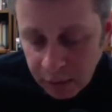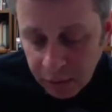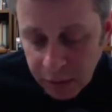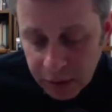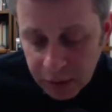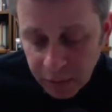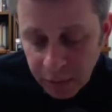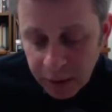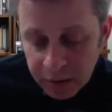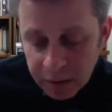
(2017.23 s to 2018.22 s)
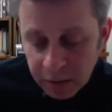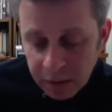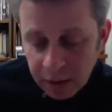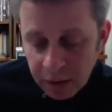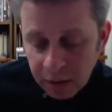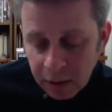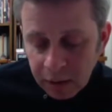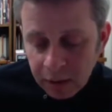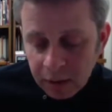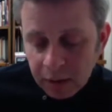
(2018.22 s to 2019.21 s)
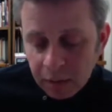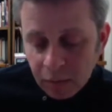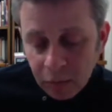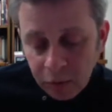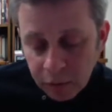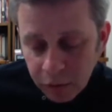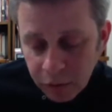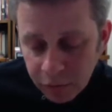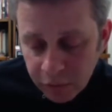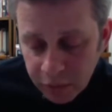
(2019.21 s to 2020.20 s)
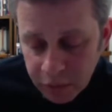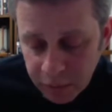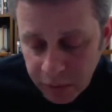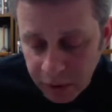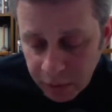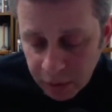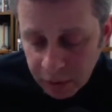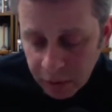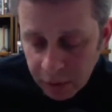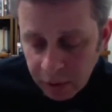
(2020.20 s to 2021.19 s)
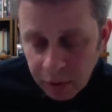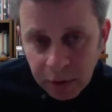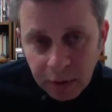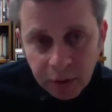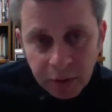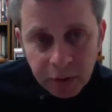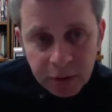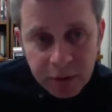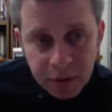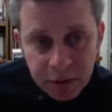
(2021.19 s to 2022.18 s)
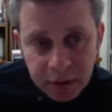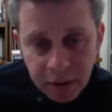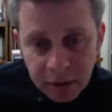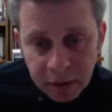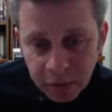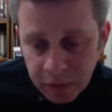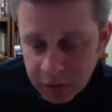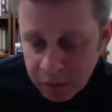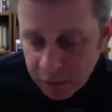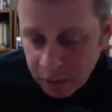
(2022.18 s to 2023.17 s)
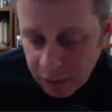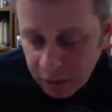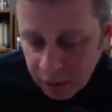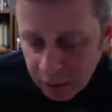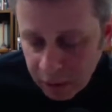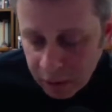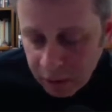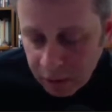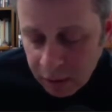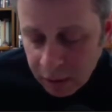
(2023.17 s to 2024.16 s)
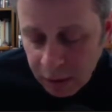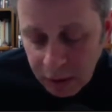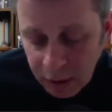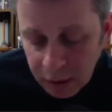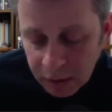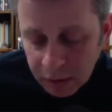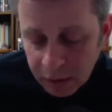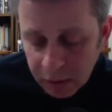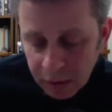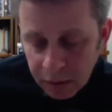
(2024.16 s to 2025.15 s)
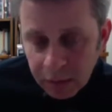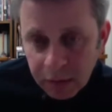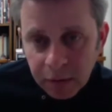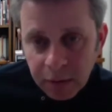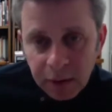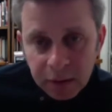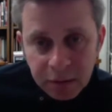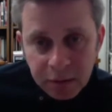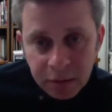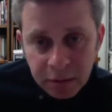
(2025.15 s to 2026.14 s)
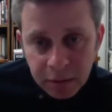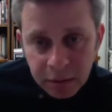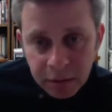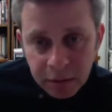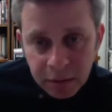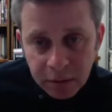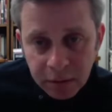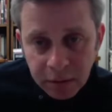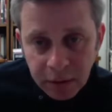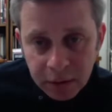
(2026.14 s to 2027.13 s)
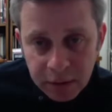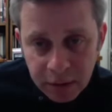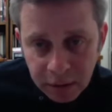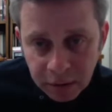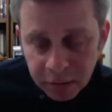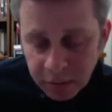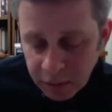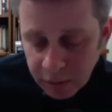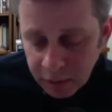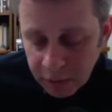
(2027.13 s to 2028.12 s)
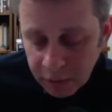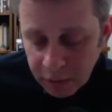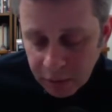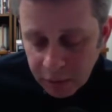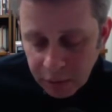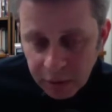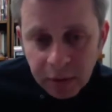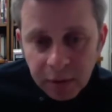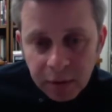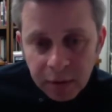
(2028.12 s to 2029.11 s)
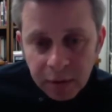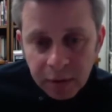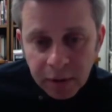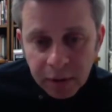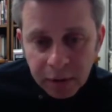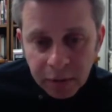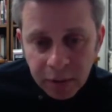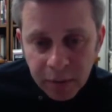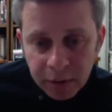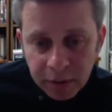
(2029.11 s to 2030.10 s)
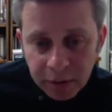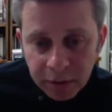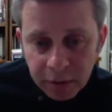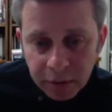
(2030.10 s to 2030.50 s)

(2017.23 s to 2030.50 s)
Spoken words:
With each passing year, more and more of those people on the losing side of history are none other than us, ourselves. Thank you very much.